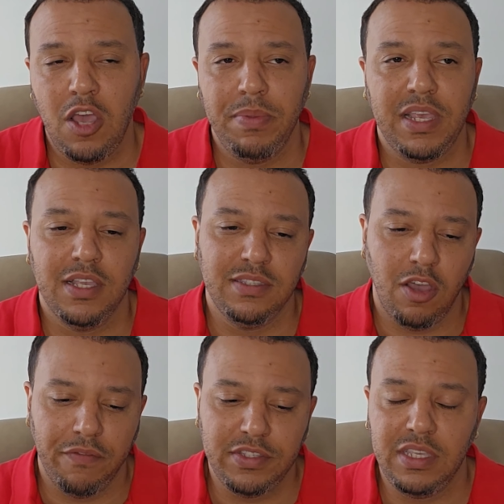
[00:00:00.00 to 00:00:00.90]
because
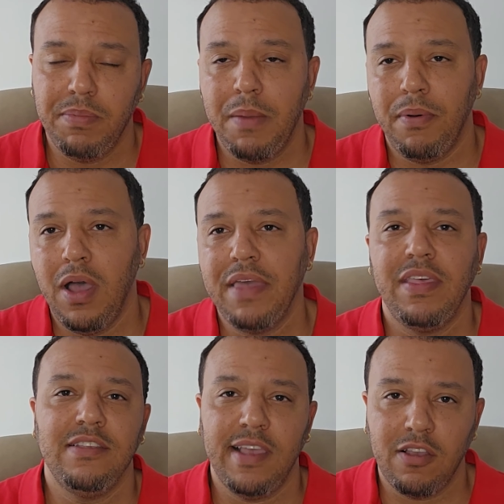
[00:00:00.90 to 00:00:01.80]
obviously by buying they
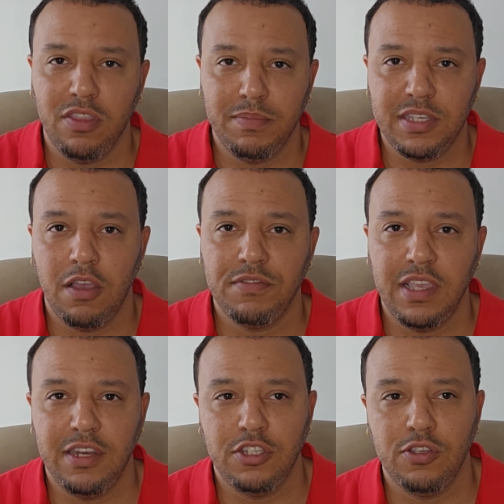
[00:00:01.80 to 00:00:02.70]
cycle themselves
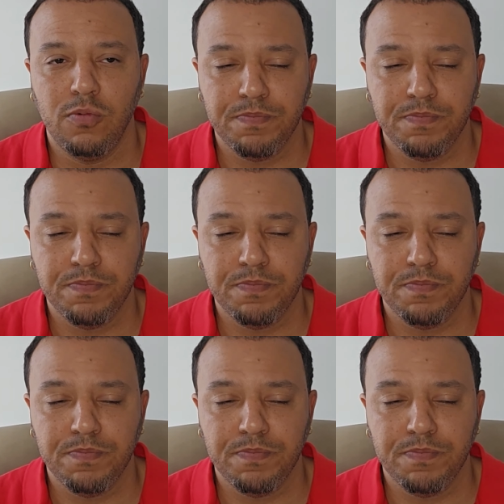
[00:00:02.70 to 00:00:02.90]
into